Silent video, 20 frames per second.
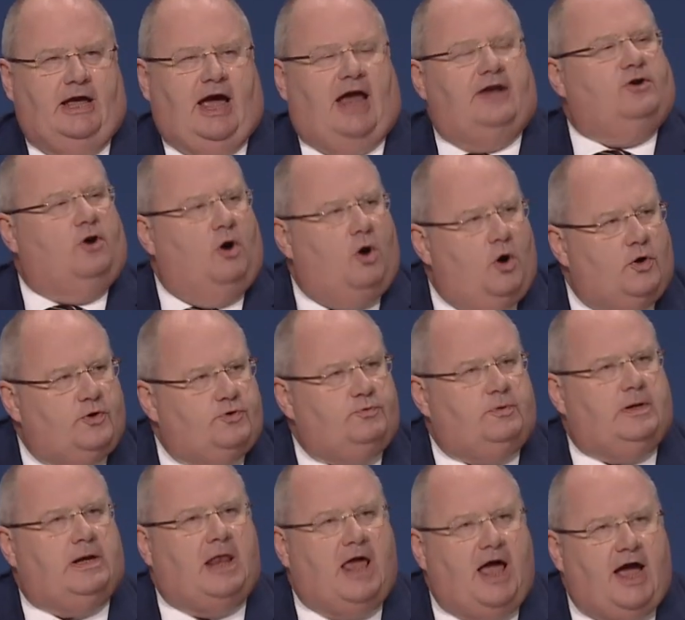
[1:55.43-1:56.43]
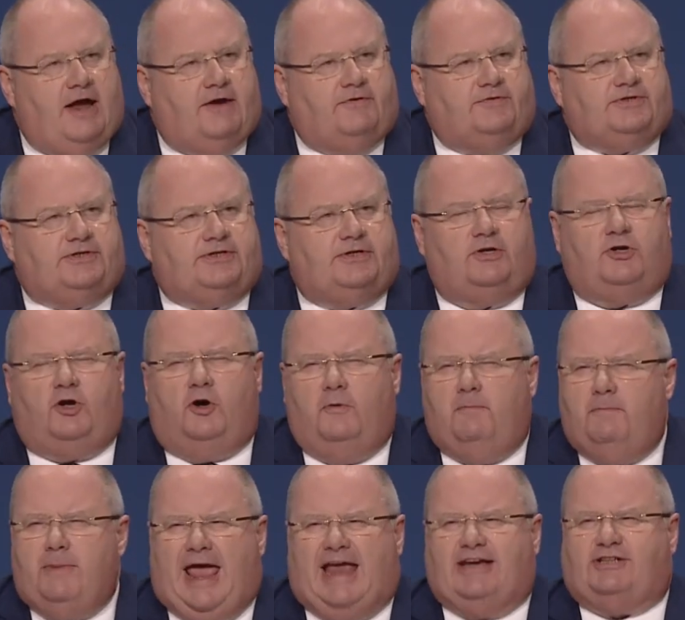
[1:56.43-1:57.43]
and ordinary lives
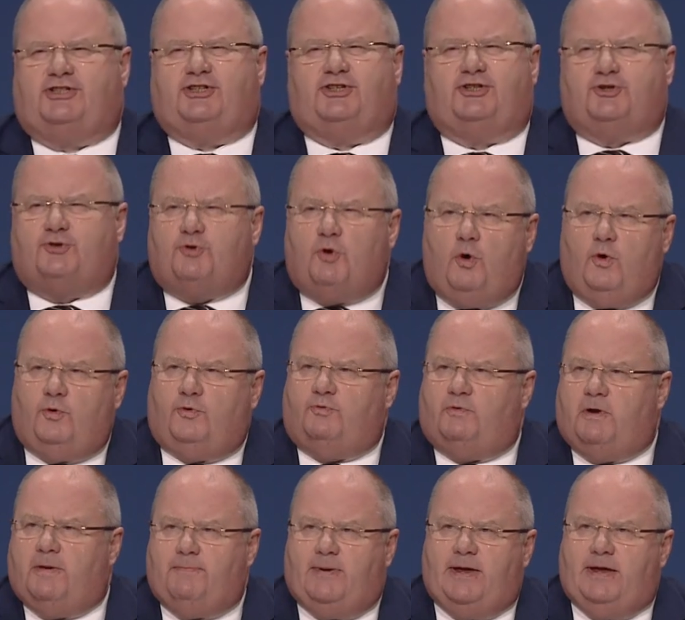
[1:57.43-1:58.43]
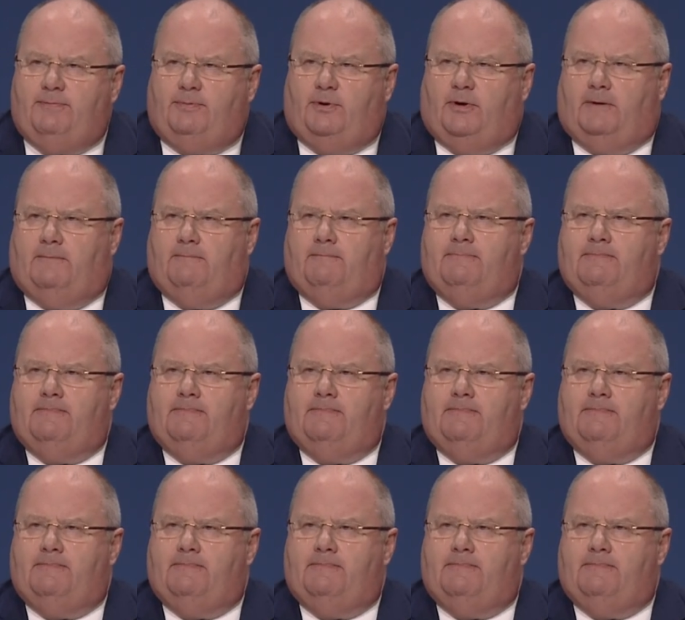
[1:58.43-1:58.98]
come extraordinary people.